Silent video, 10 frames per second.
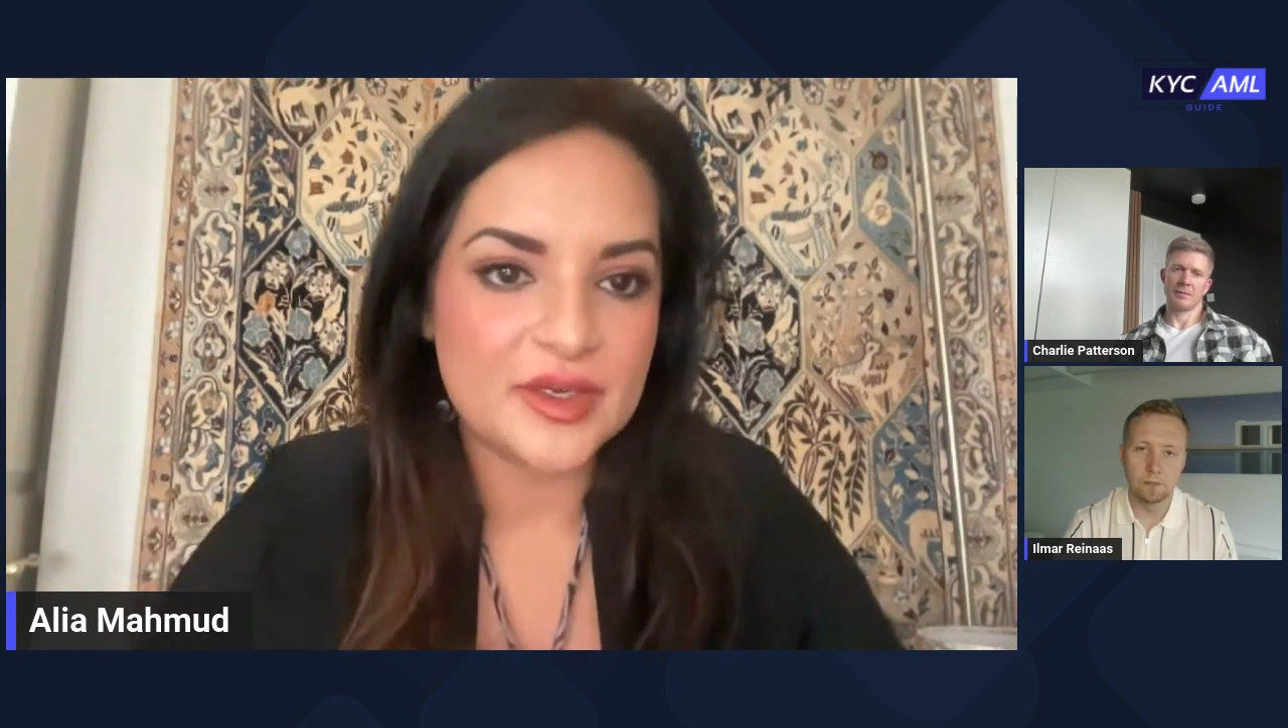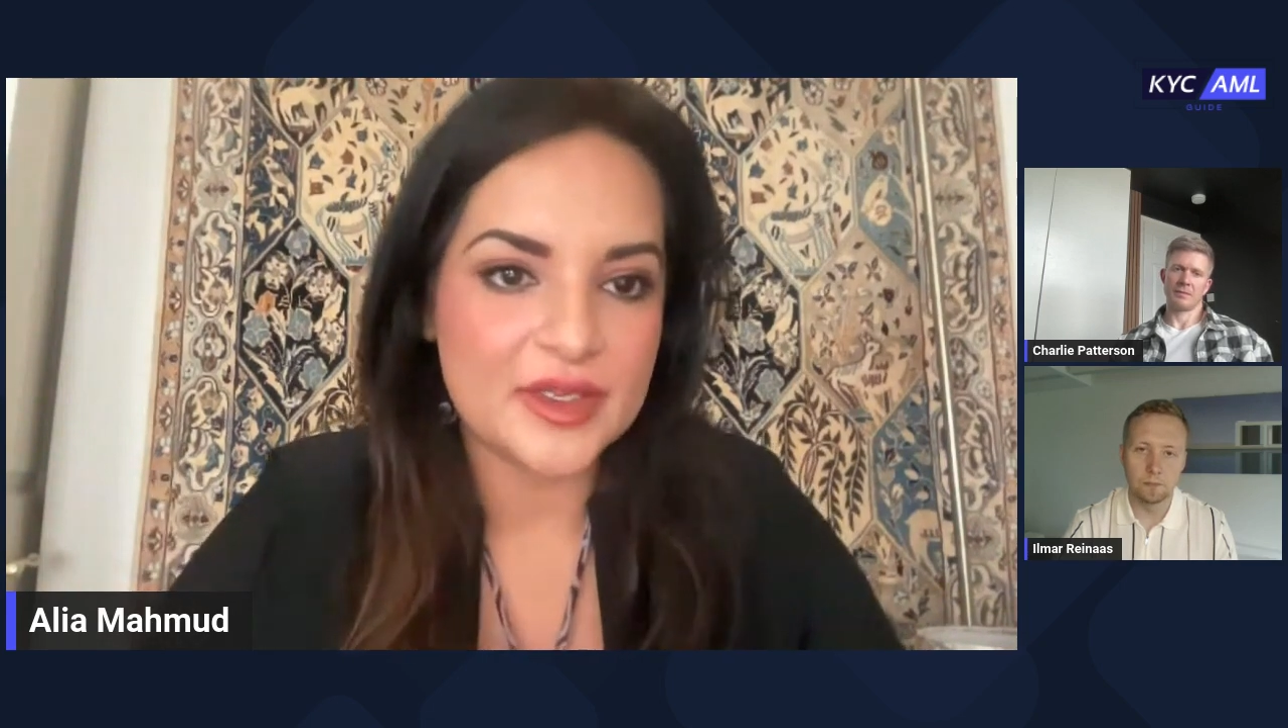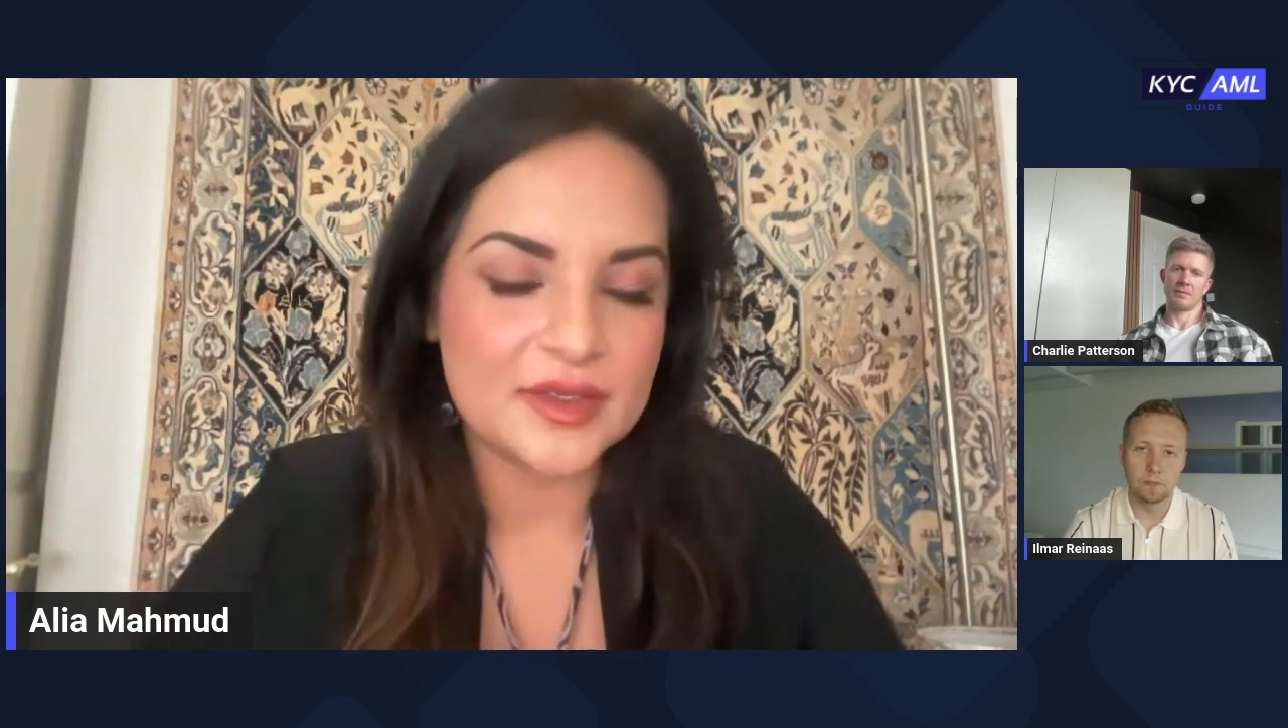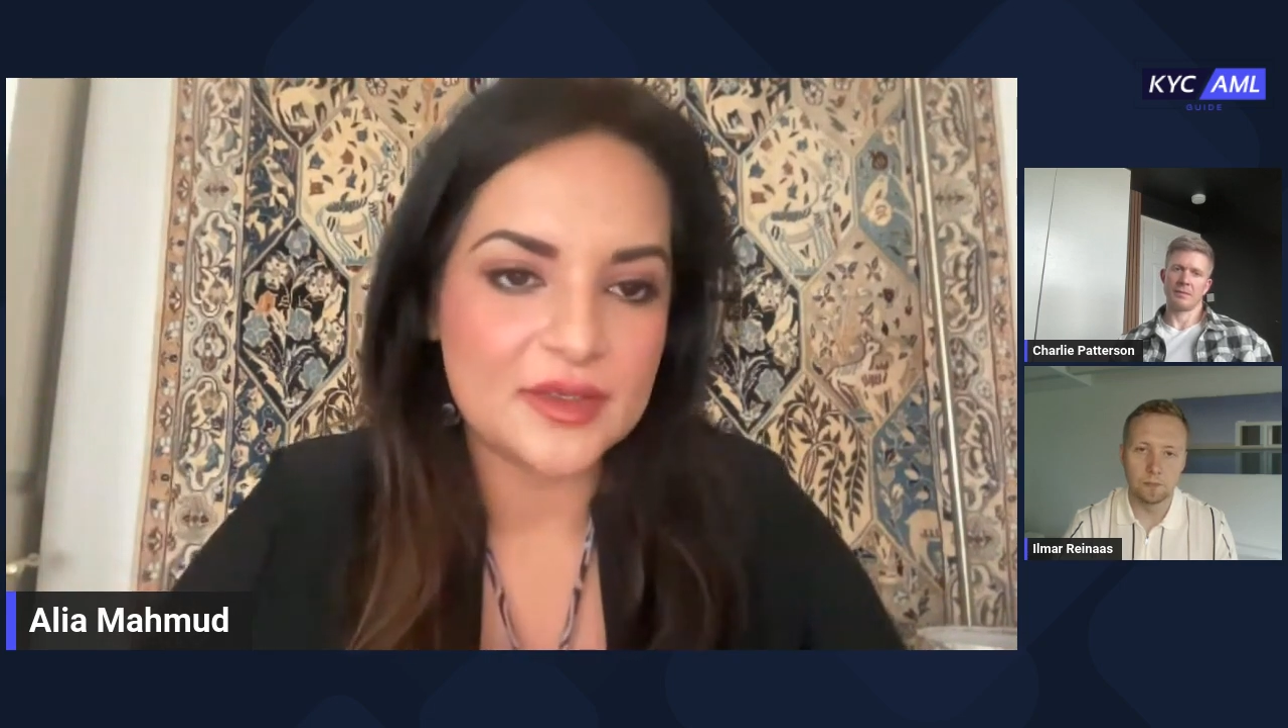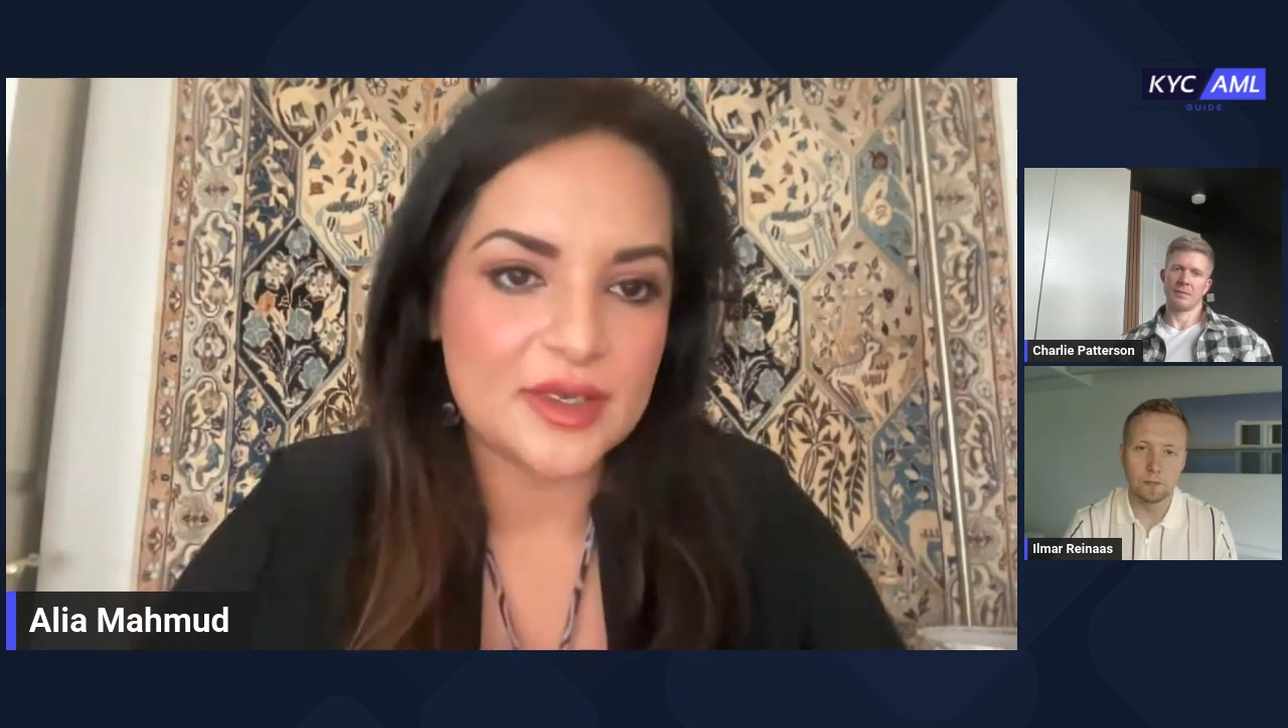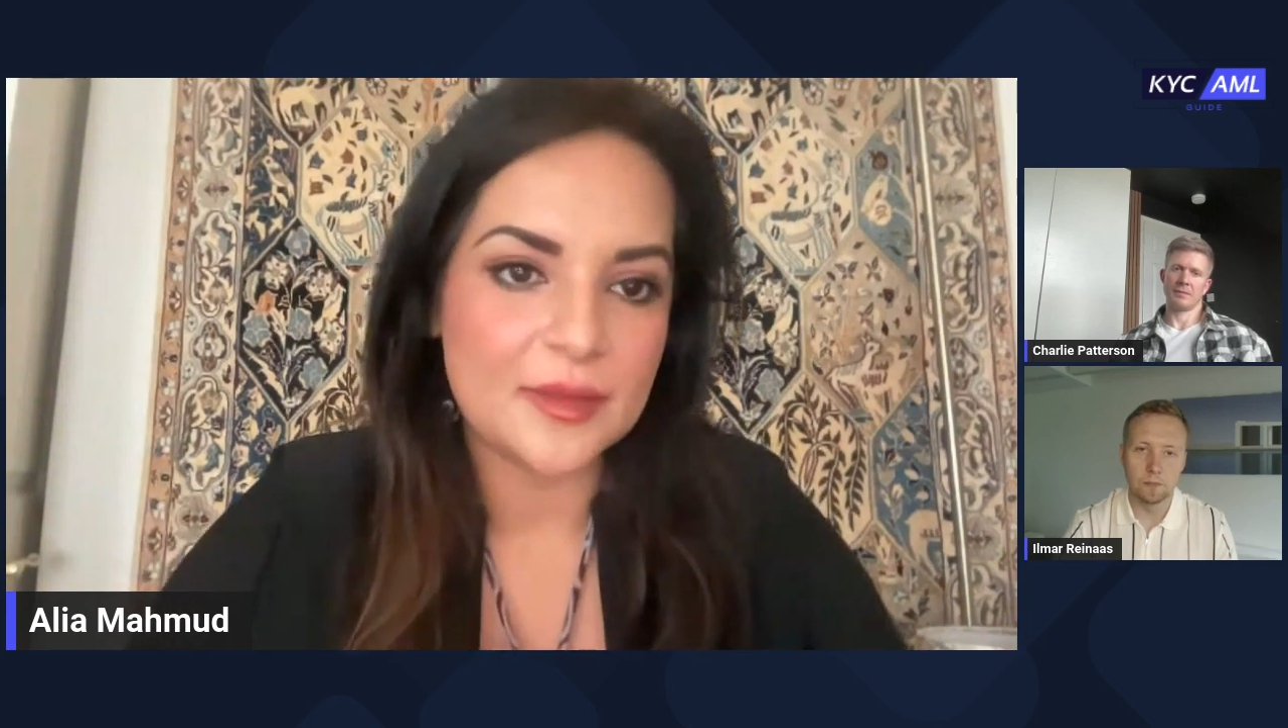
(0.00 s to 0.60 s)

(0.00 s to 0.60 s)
can